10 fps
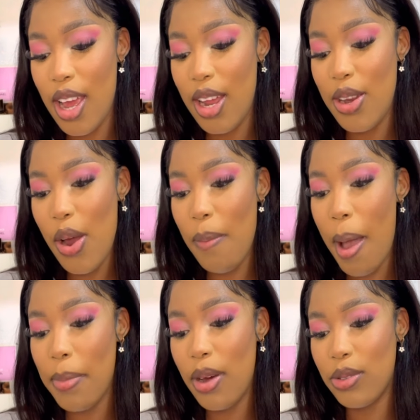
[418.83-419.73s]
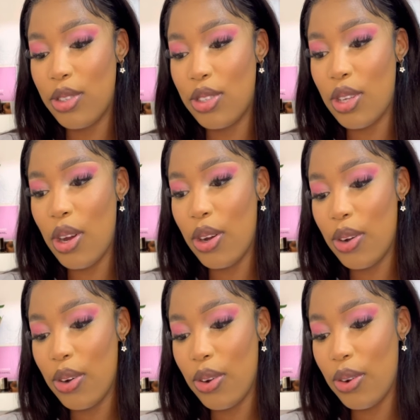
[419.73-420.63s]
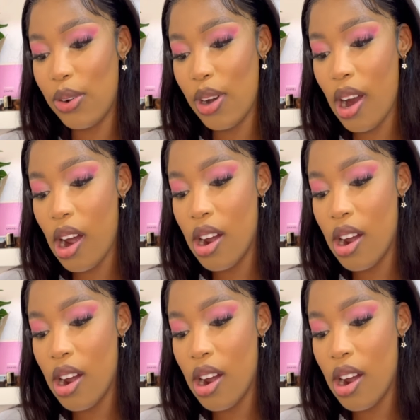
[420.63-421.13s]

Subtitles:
No, ma'am, no, sir.